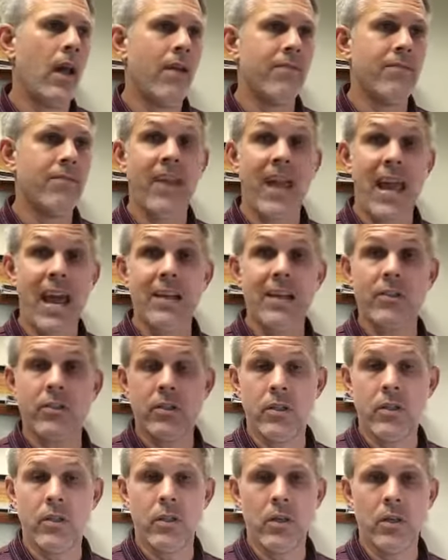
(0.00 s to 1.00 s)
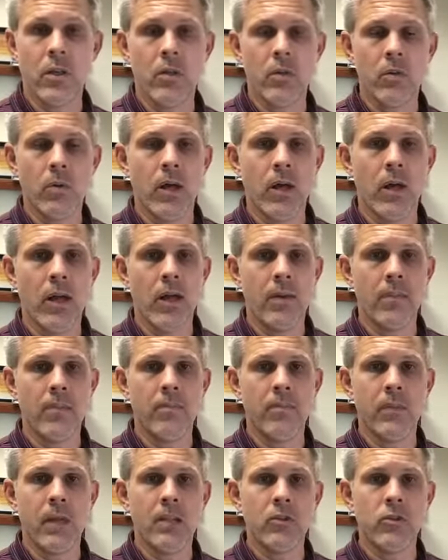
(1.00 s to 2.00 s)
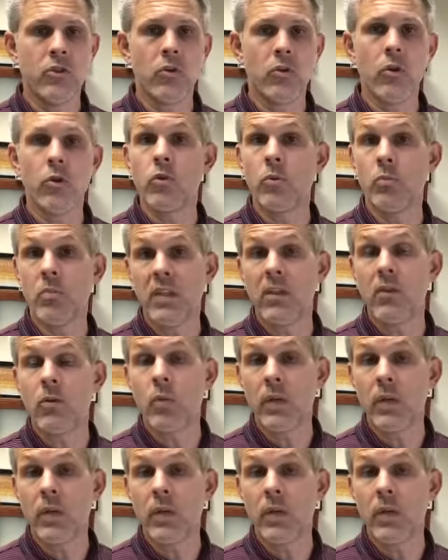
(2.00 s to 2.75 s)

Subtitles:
fast, and so those would be the